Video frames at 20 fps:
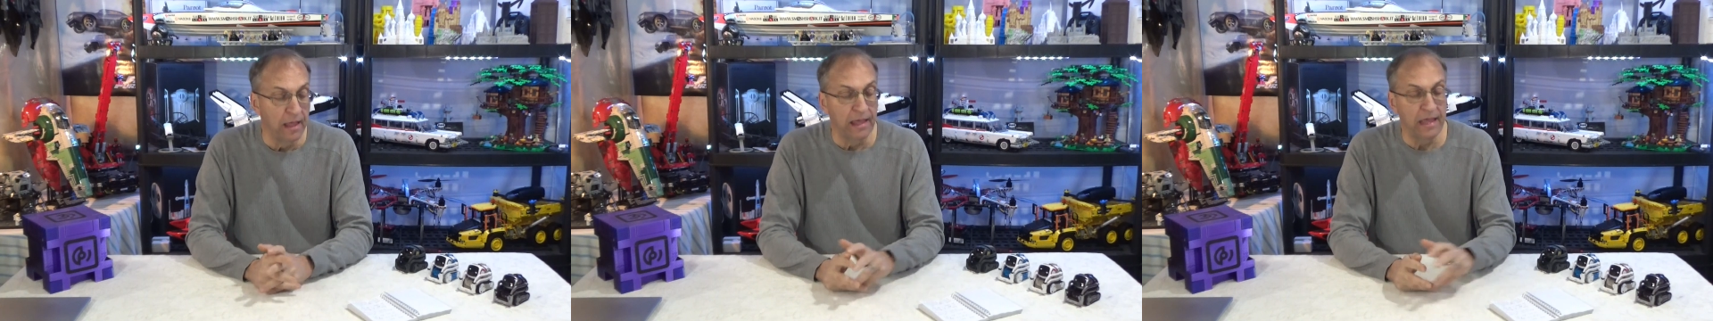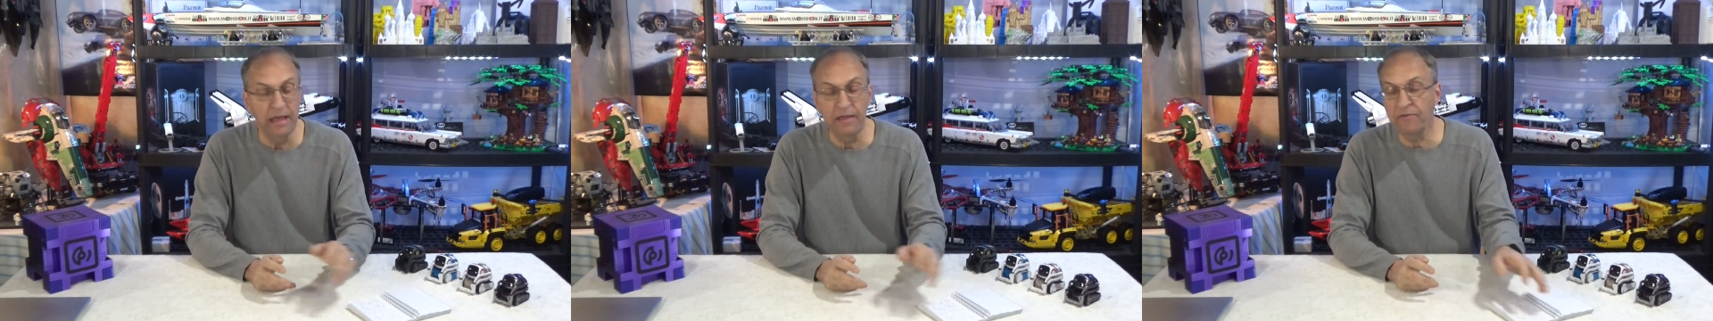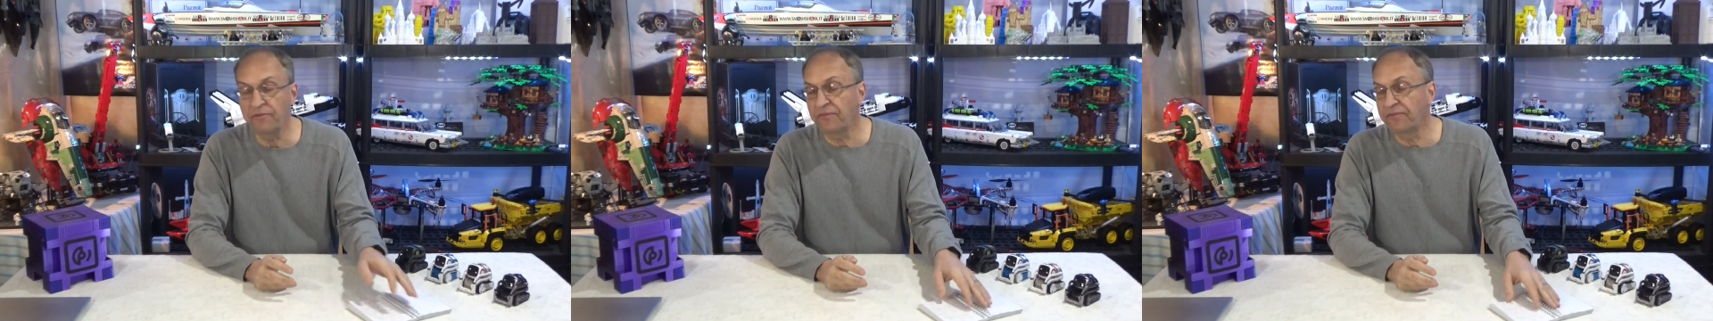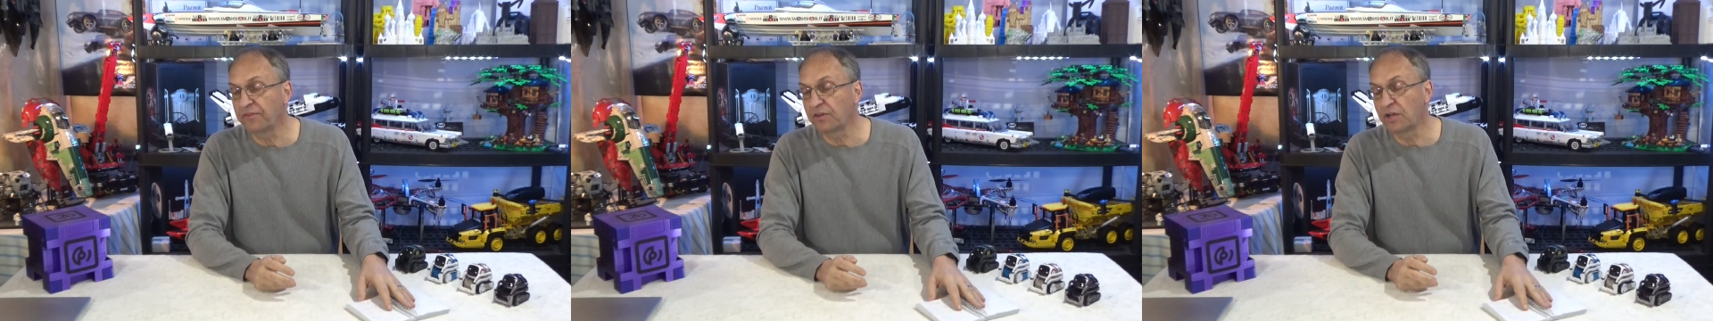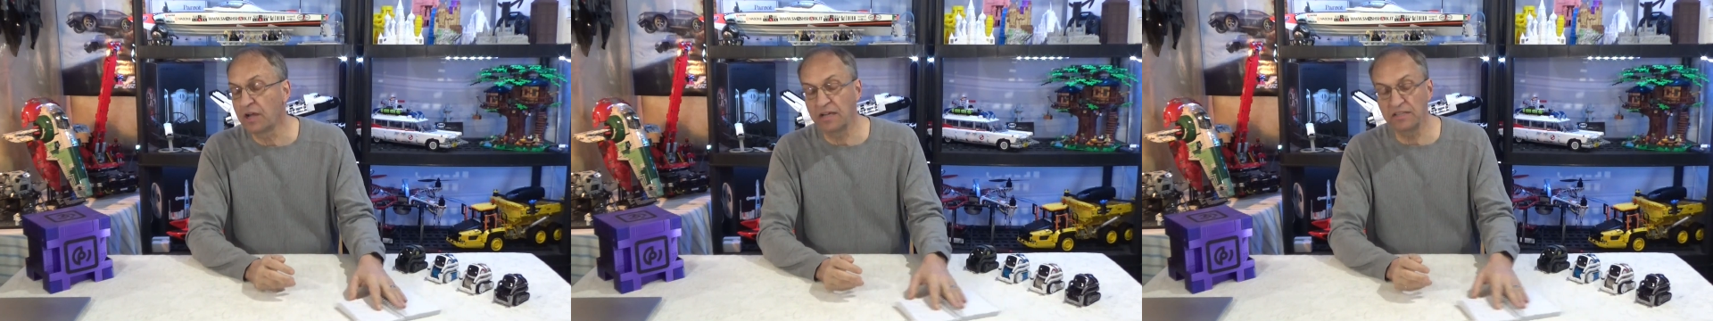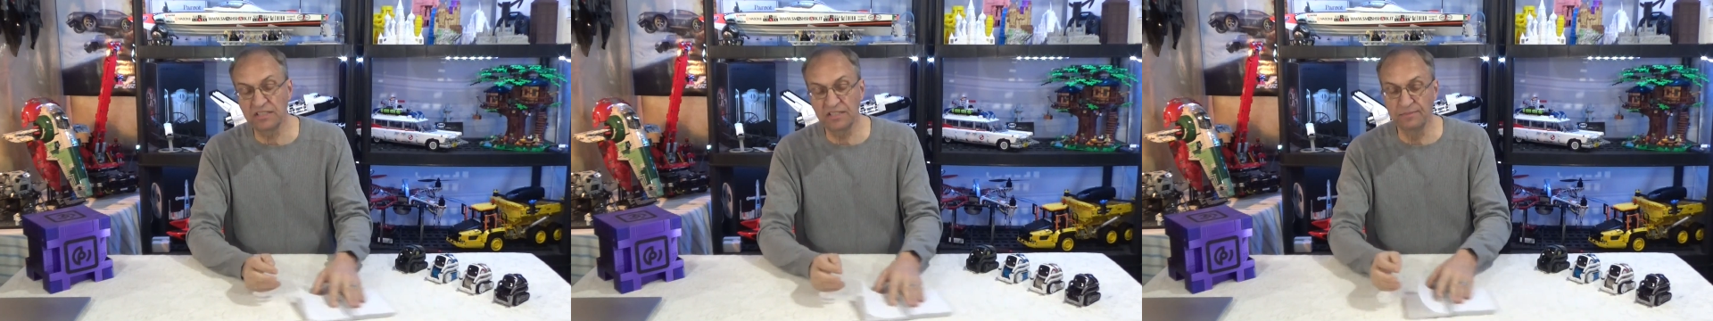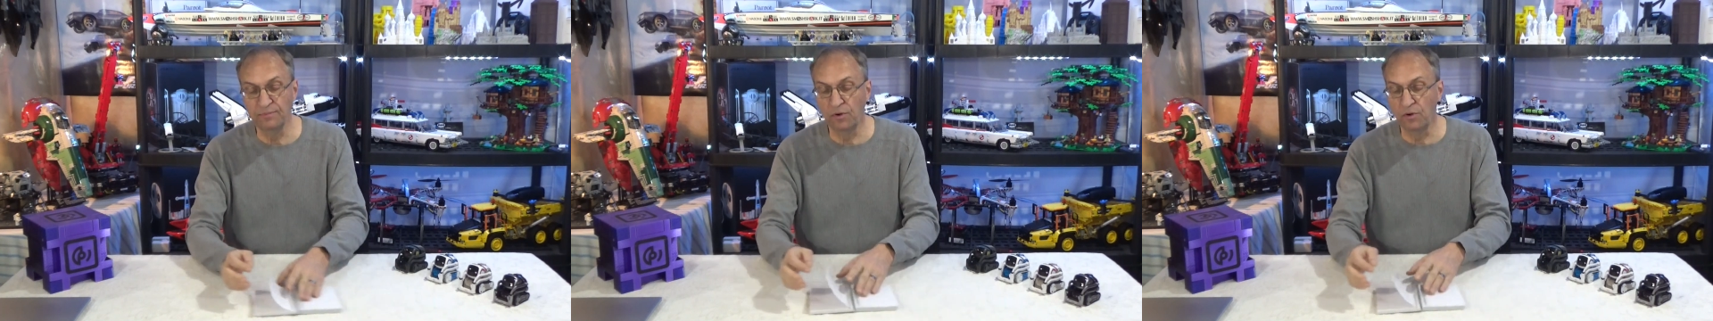If
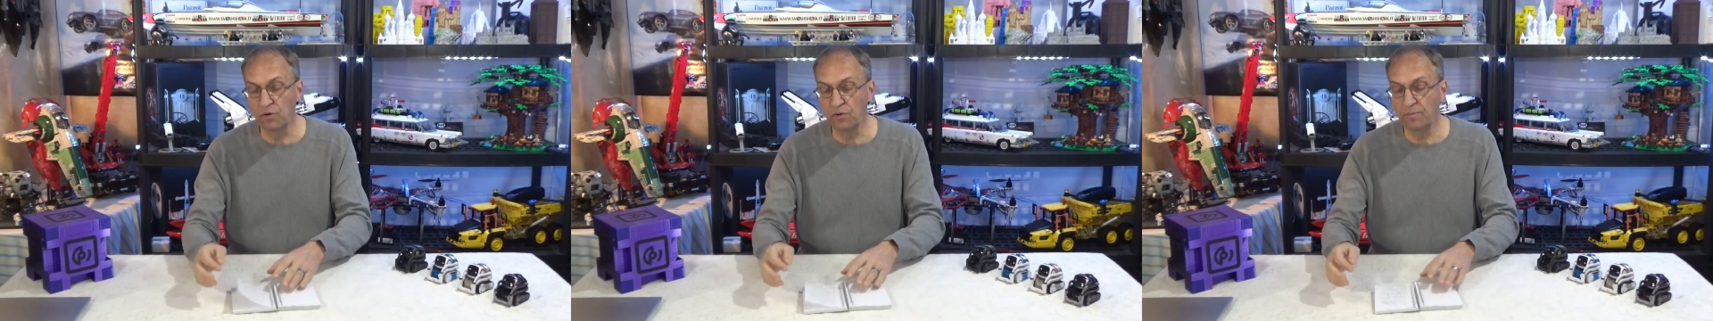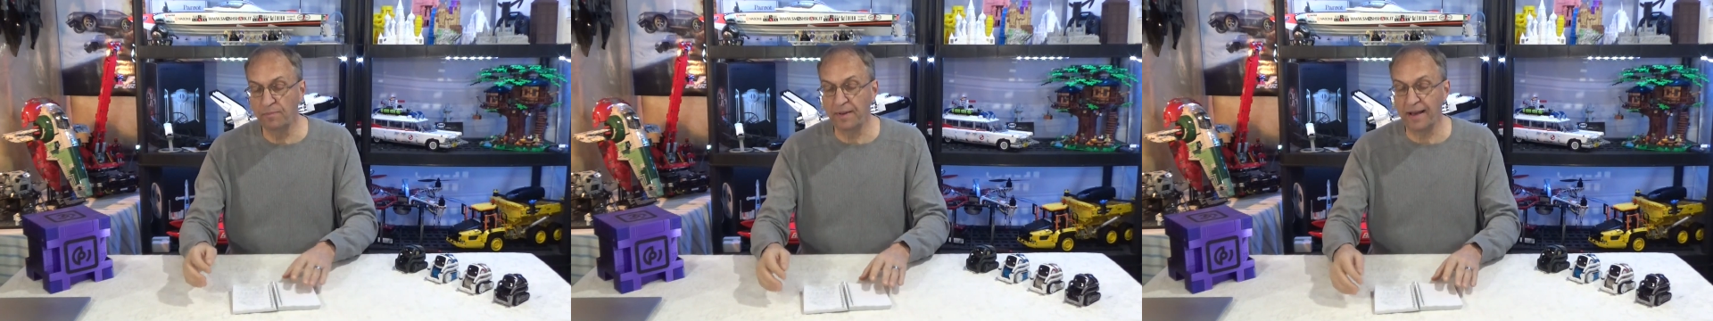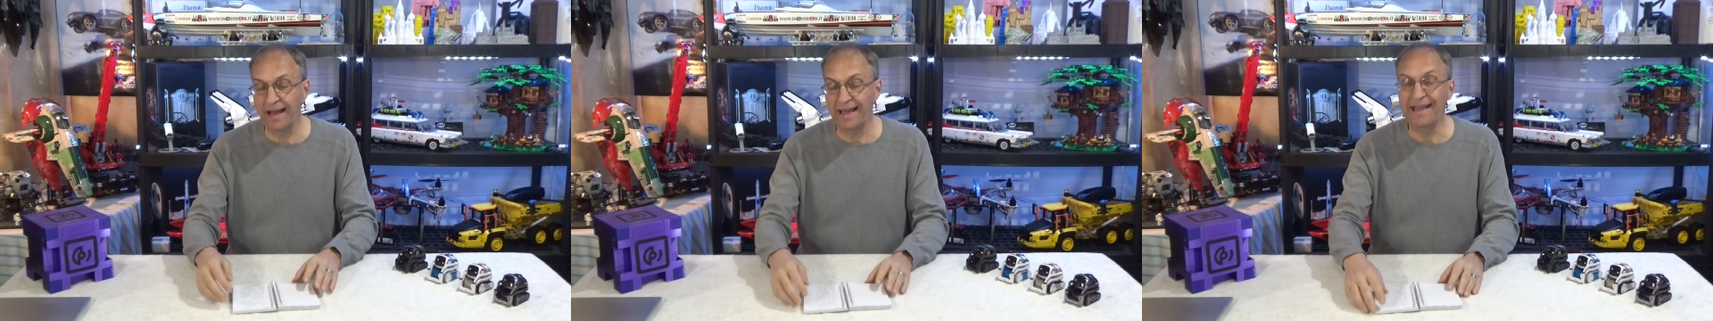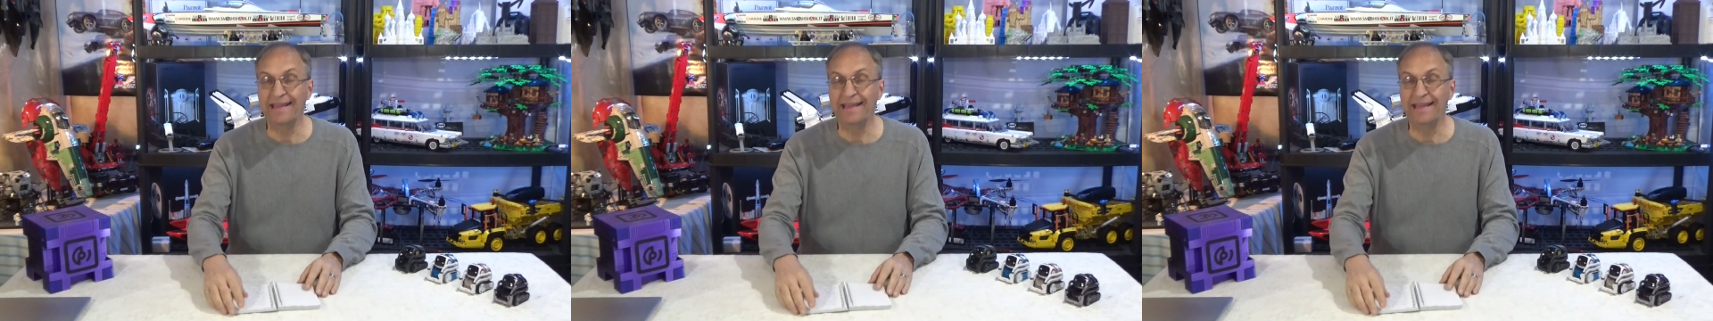Cozmo by